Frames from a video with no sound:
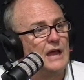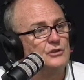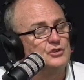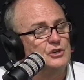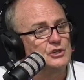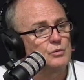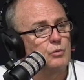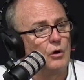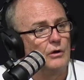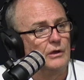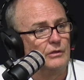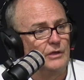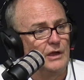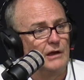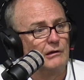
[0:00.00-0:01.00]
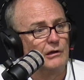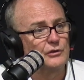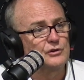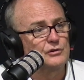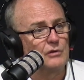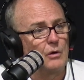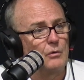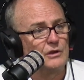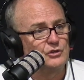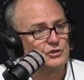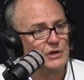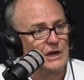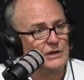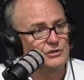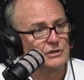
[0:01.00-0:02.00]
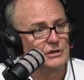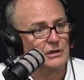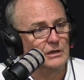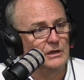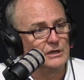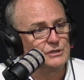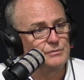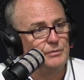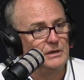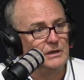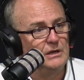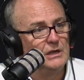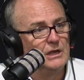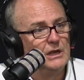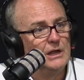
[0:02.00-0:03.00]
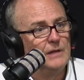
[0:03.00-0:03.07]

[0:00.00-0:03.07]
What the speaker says: And just while you're there, I'll throw in Jason Gillespie